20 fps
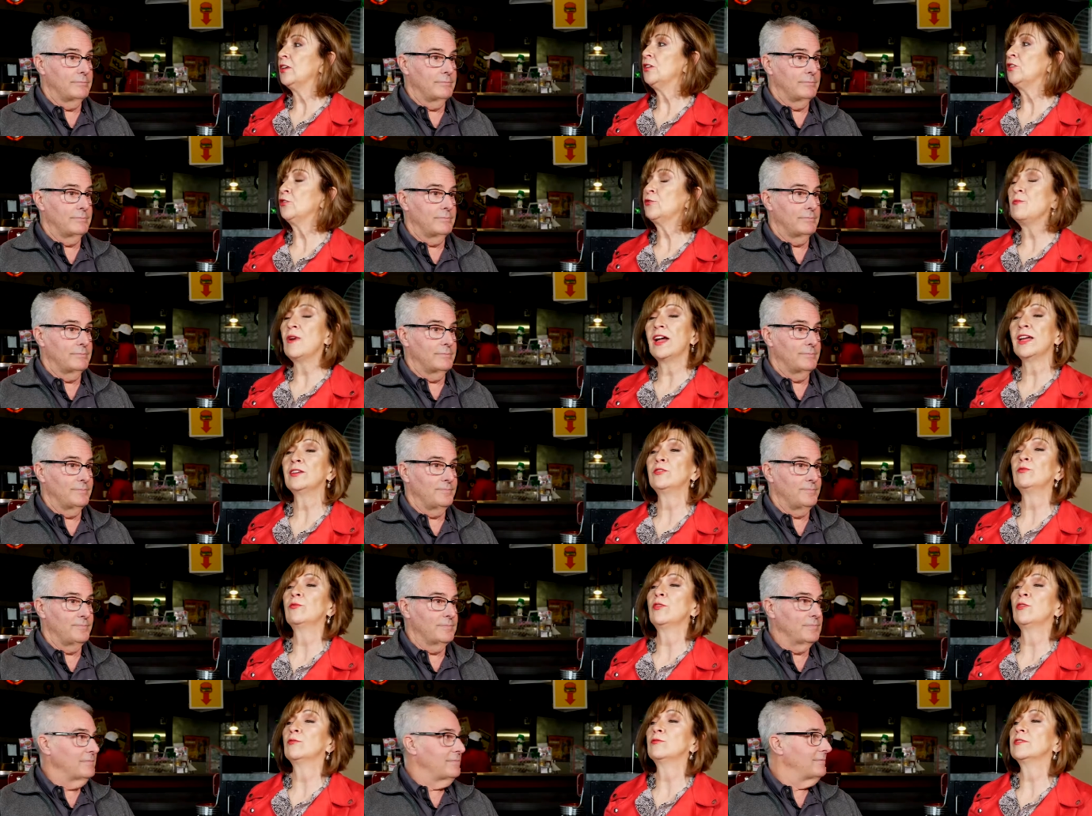Speaker 1: Your
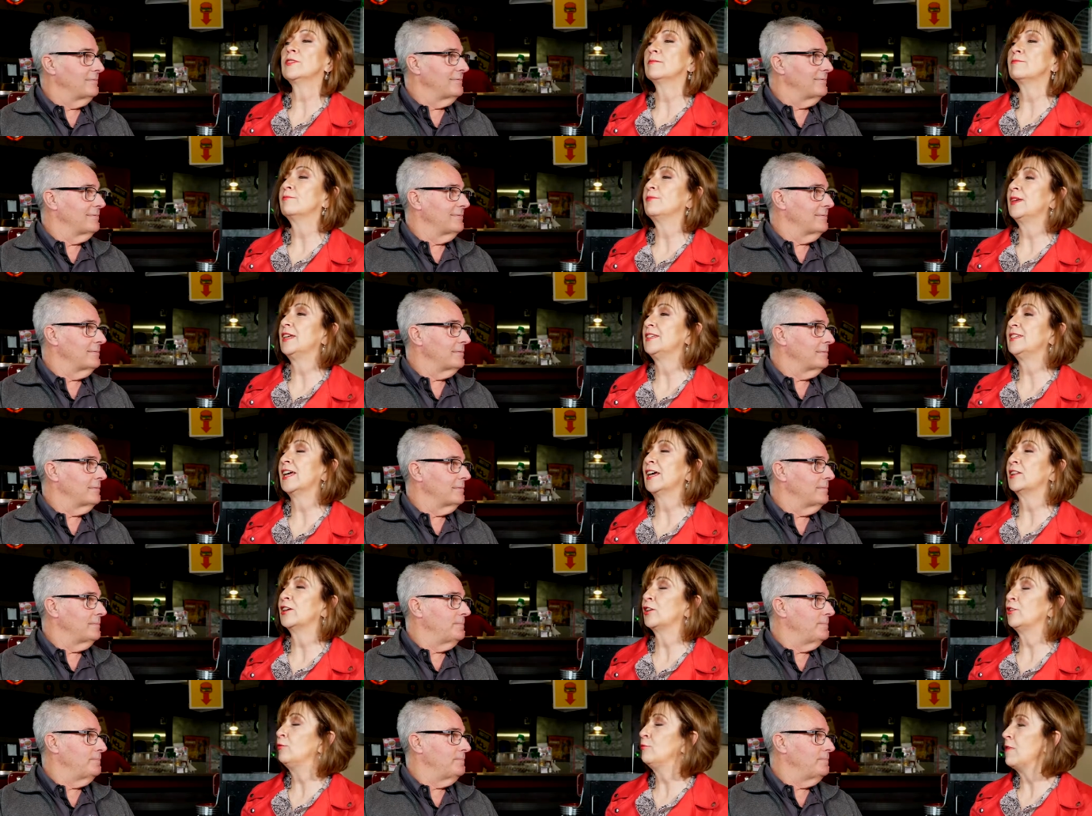mind won't be
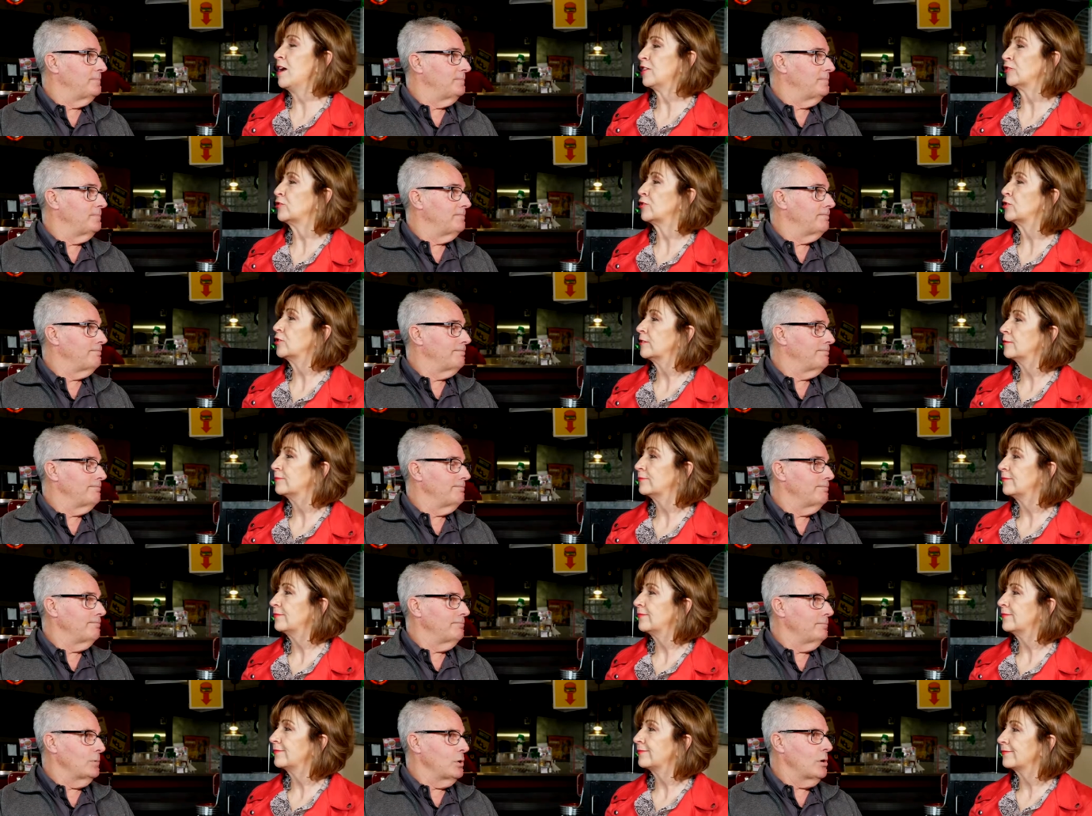telling you much.
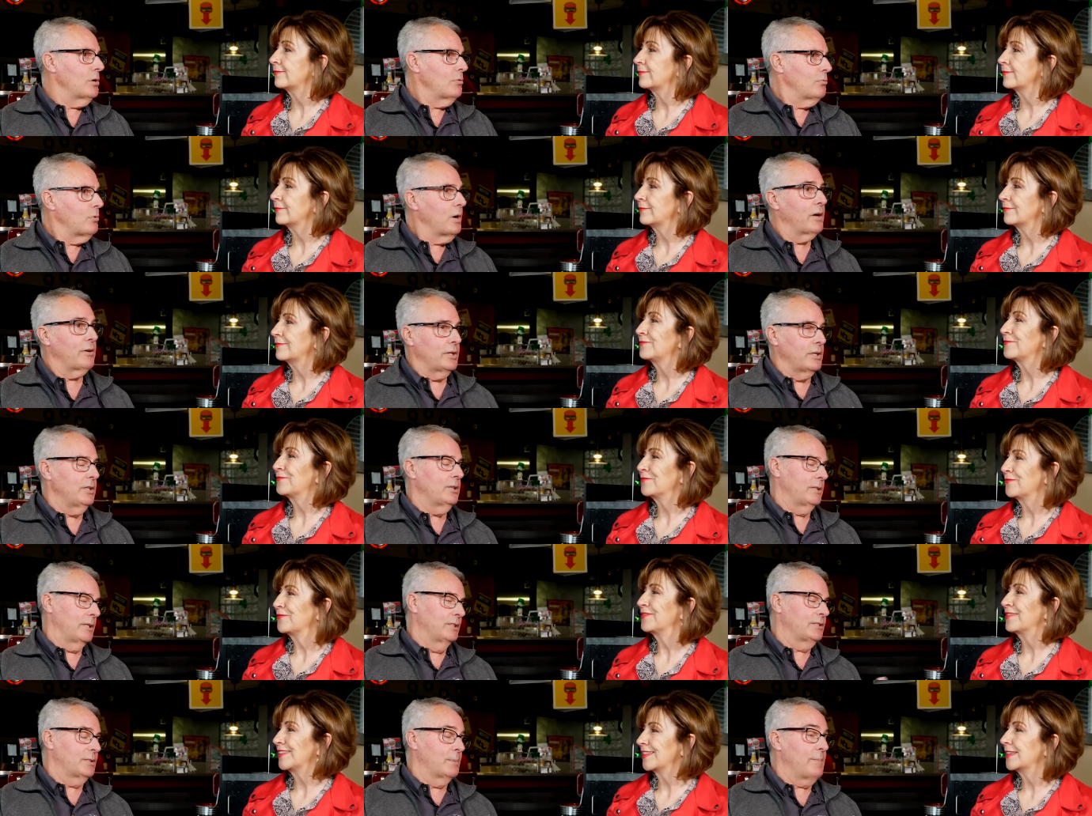
Speaker 2: No, well,
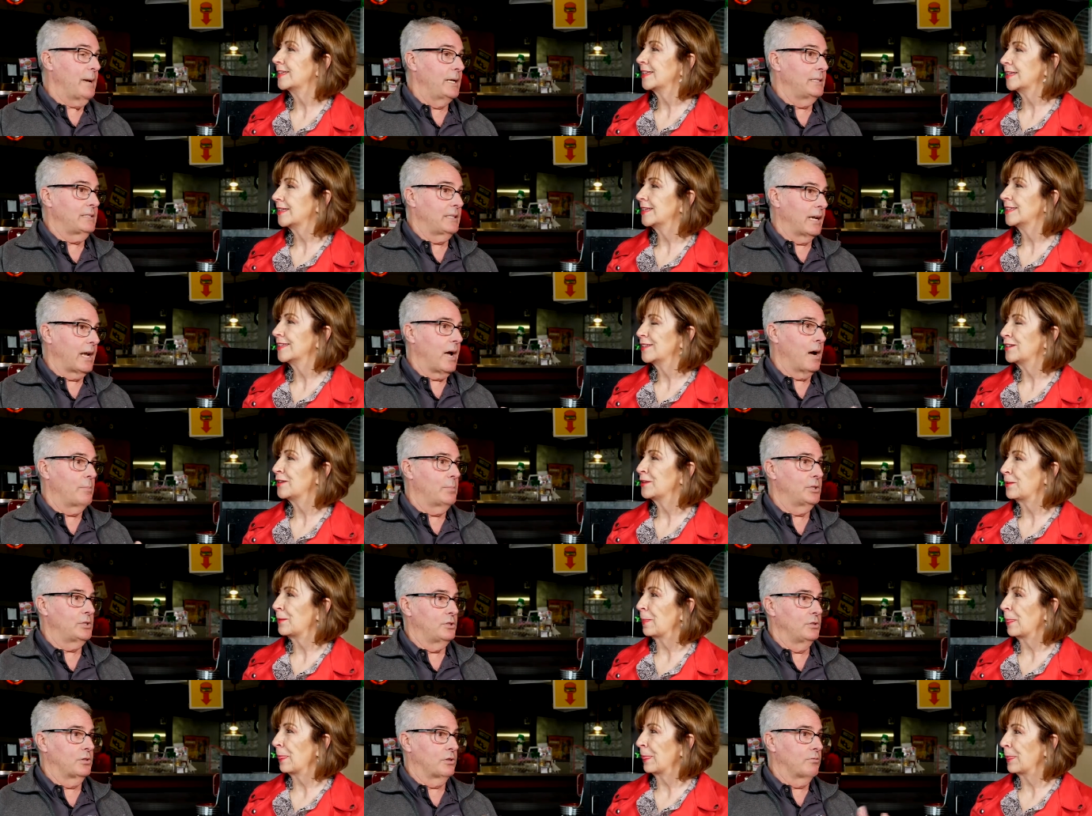it's amazing how
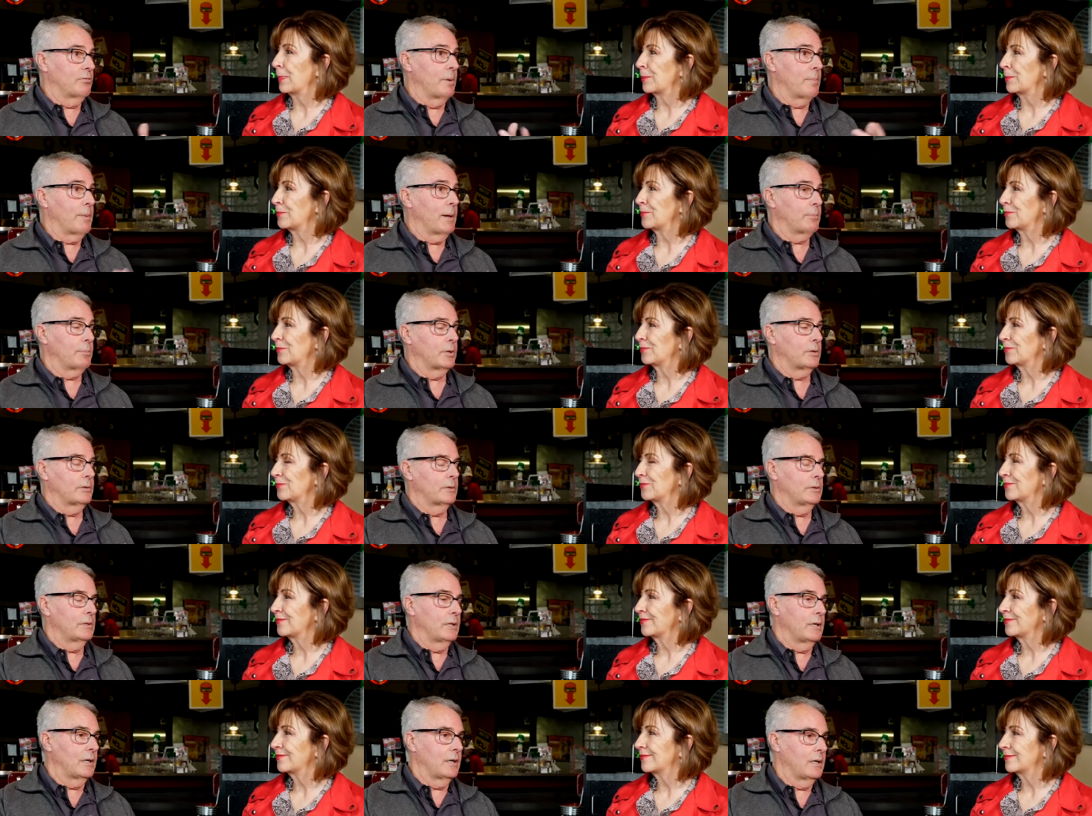much you can remember
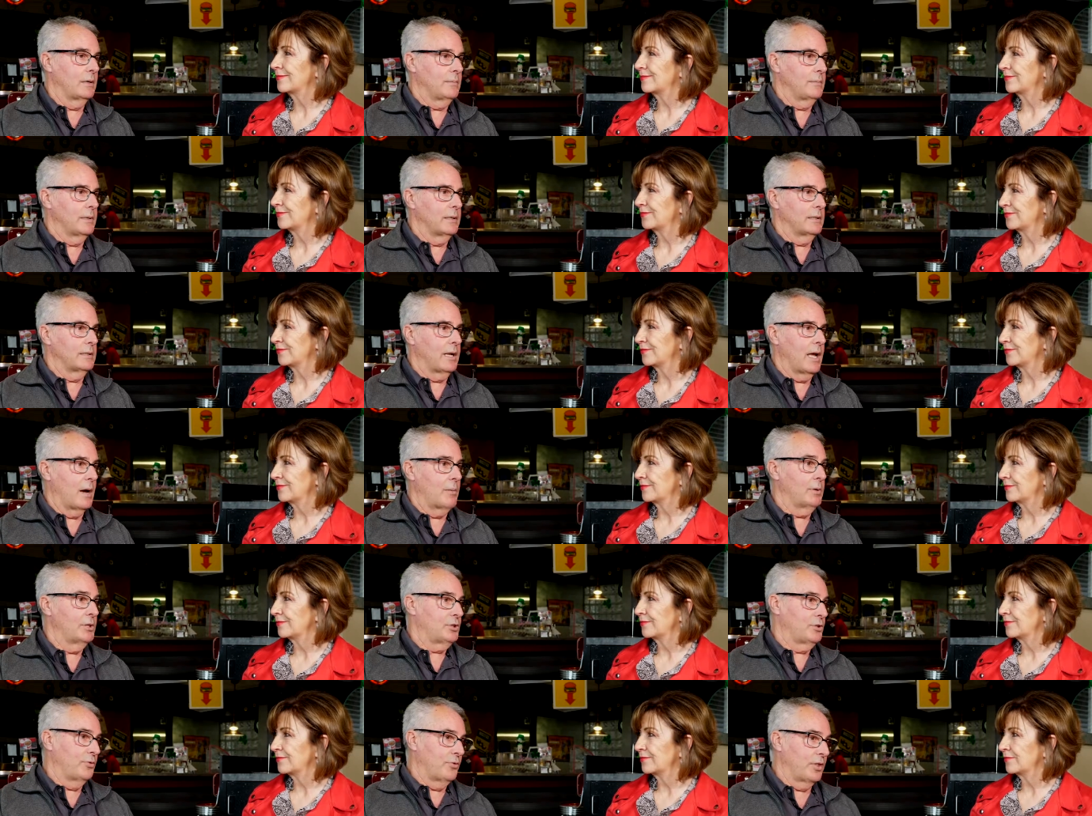um, and how
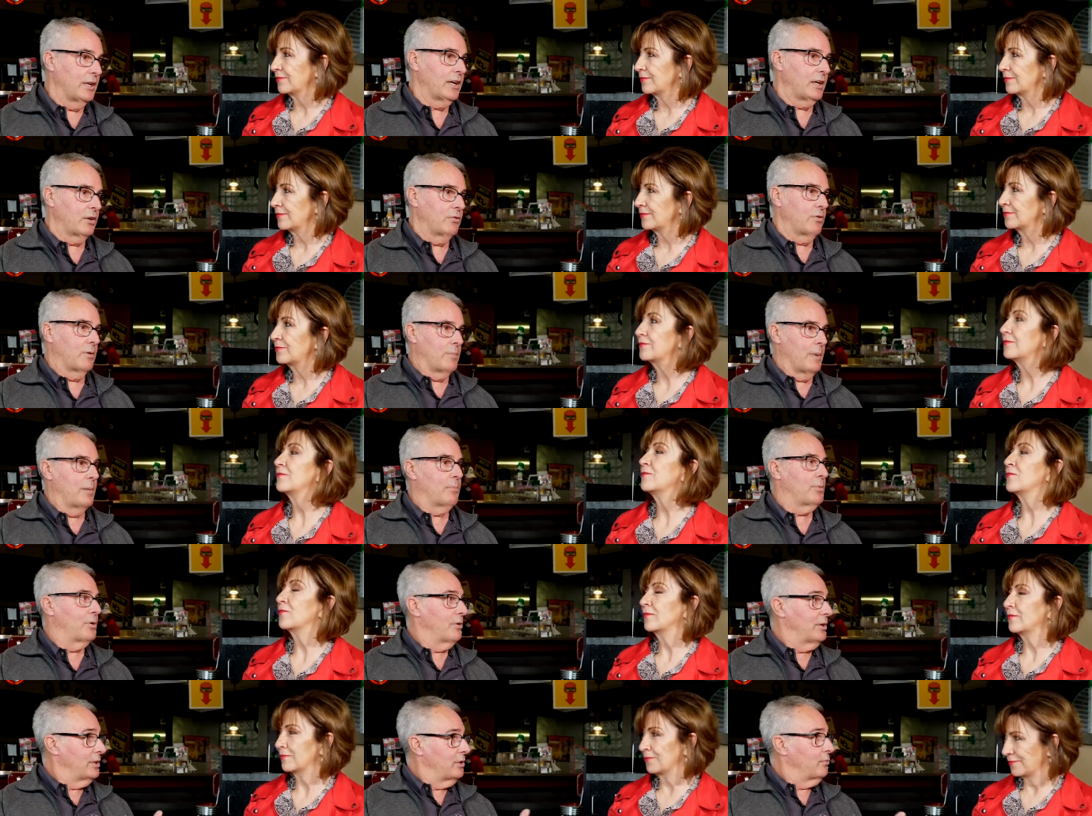much you think you
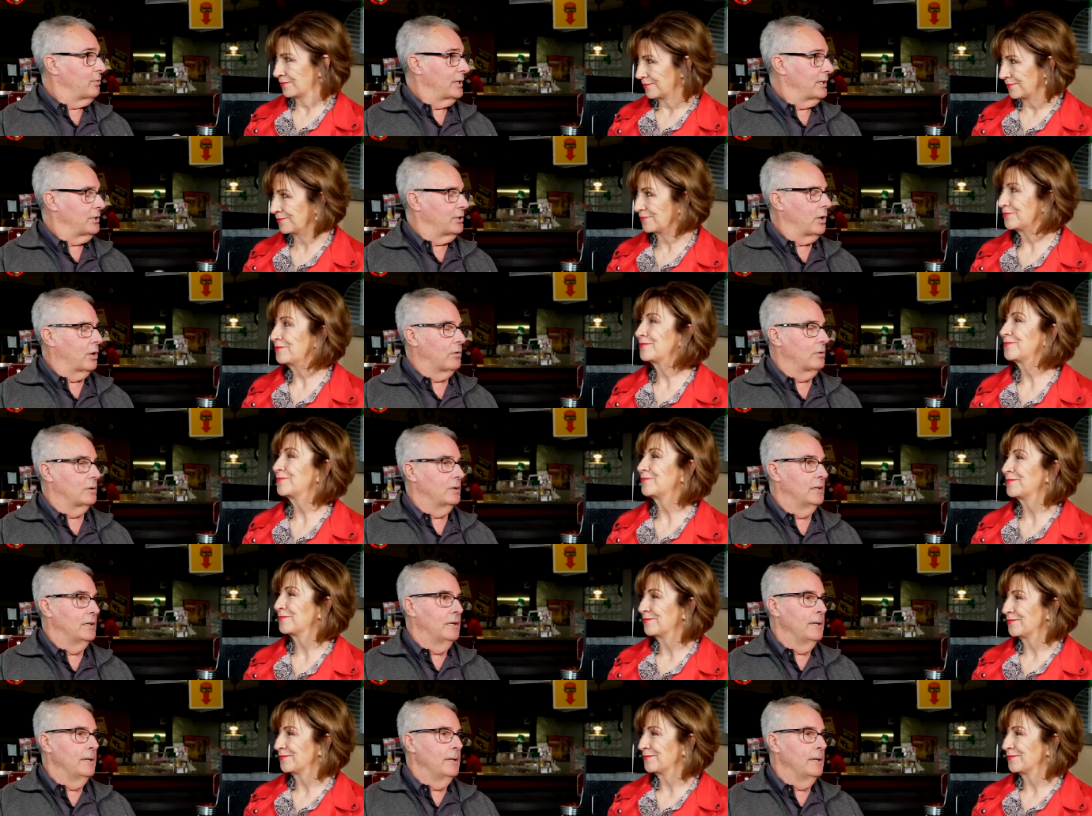remember and you really don't.